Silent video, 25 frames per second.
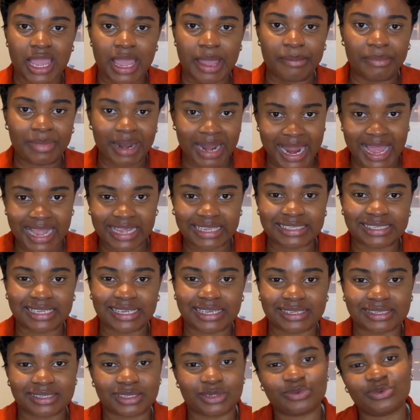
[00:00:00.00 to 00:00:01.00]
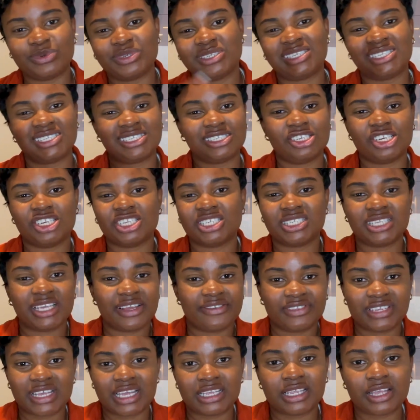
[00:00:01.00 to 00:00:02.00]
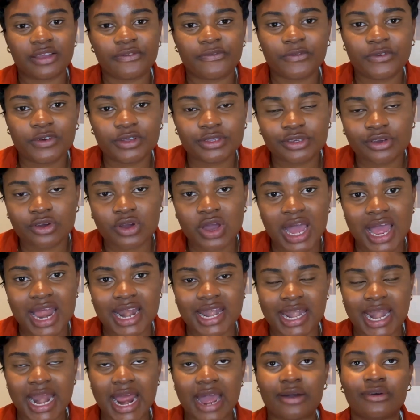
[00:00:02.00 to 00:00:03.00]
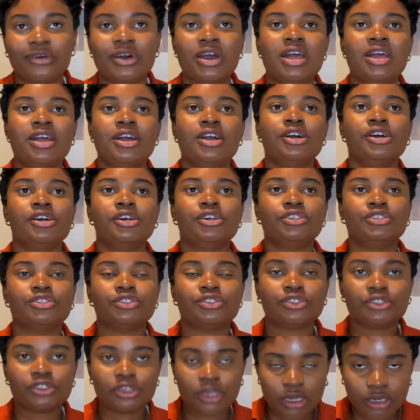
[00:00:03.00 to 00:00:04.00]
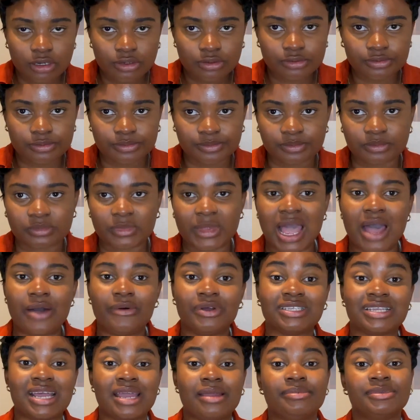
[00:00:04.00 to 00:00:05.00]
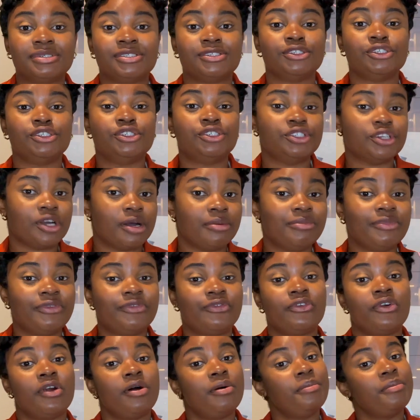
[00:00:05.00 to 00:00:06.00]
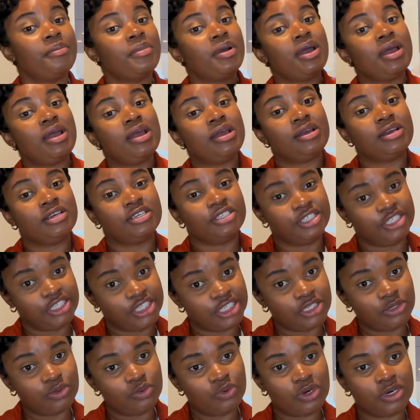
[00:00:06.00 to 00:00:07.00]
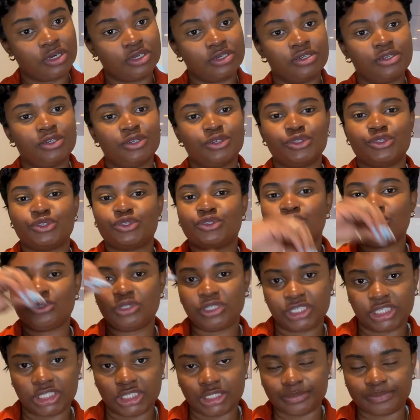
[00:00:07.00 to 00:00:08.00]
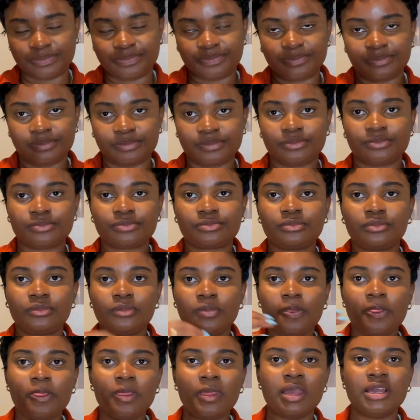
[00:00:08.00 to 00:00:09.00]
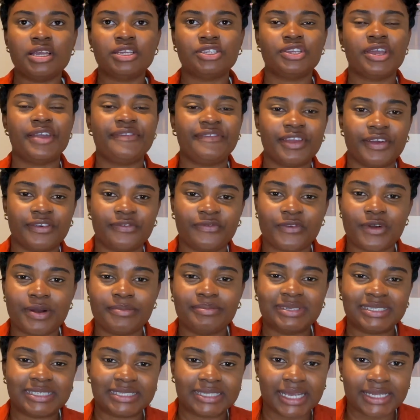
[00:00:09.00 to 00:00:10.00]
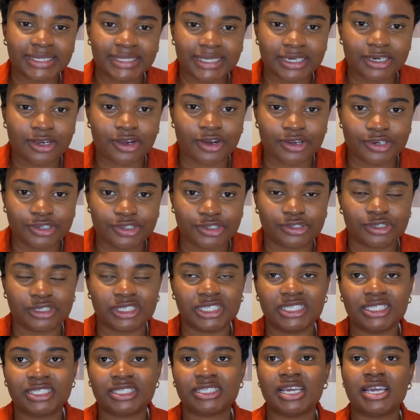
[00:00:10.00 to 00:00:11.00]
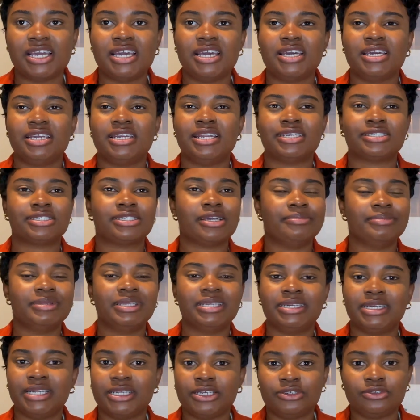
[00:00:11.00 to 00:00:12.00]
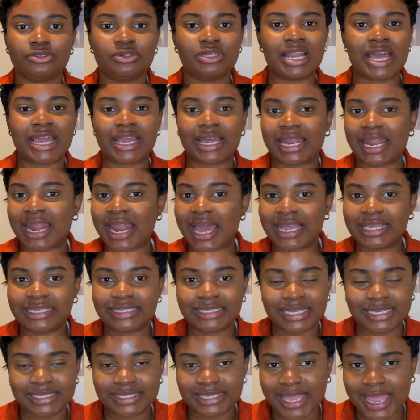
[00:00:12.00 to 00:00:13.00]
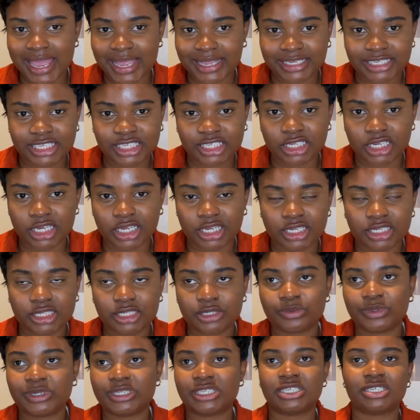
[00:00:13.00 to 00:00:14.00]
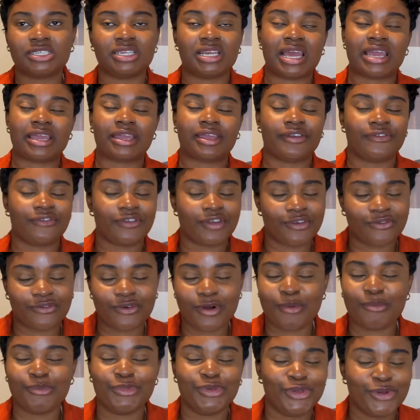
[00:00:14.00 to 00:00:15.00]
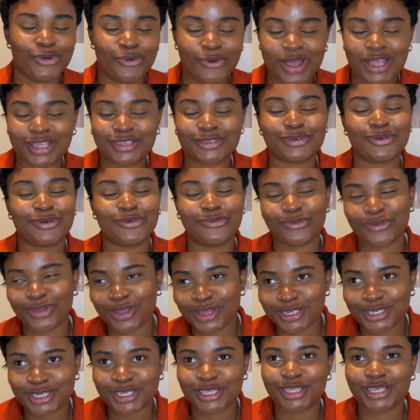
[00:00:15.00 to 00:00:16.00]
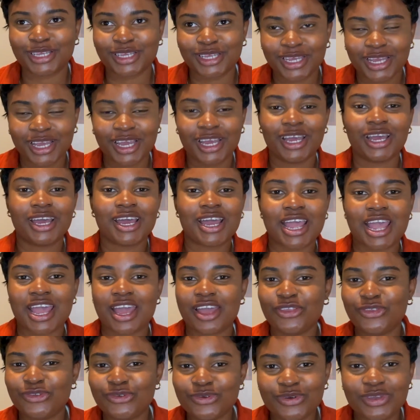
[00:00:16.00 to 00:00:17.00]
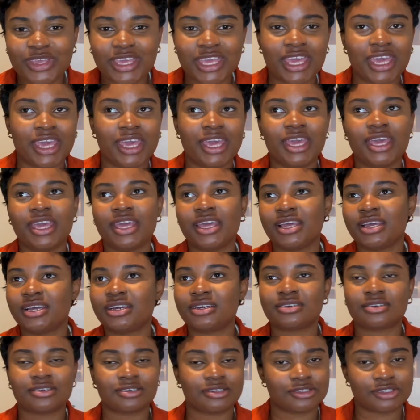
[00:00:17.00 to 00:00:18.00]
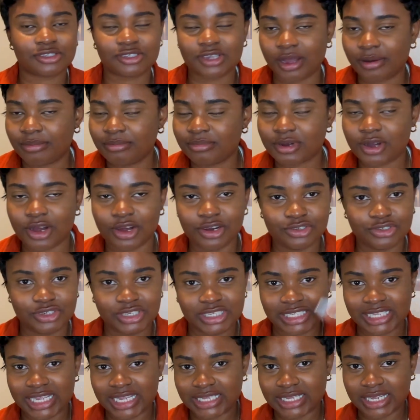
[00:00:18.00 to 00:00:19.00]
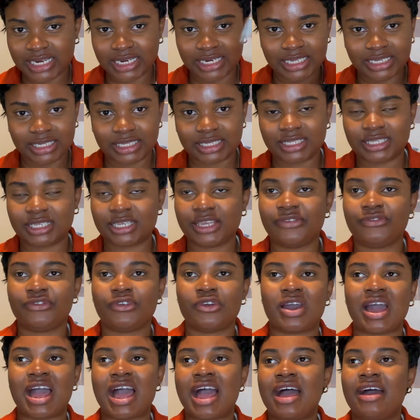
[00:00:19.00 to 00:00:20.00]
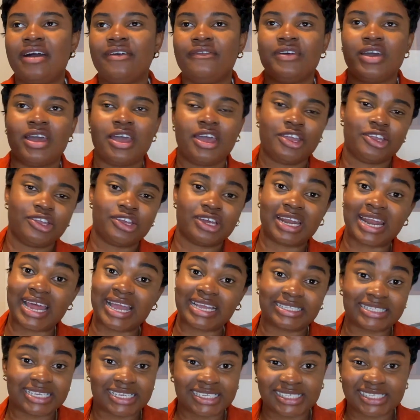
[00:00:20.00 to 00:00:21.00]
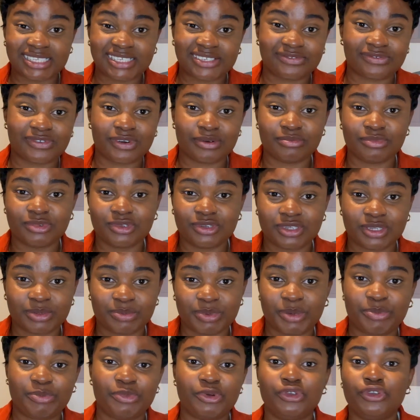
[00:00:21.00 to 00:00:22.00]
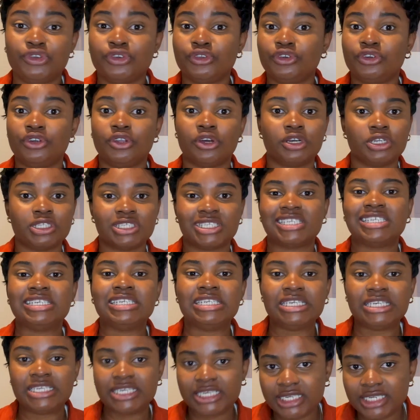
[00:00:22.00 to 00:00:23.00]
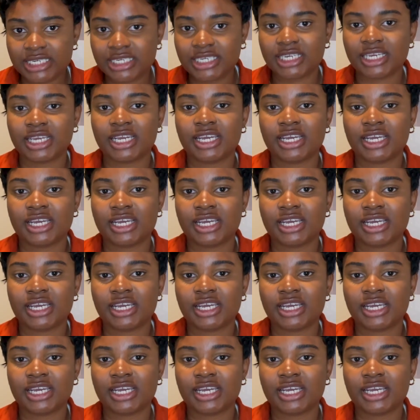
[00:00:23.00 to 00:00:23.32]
license, which just serves as a photo card now. So how was I able to jump from G1 to G? So if you're from certain countries, there's something they do like license exchange, which is like if you're from US, obviously, UK, some countries, there's a list. If you have your licenses from those people, you don't need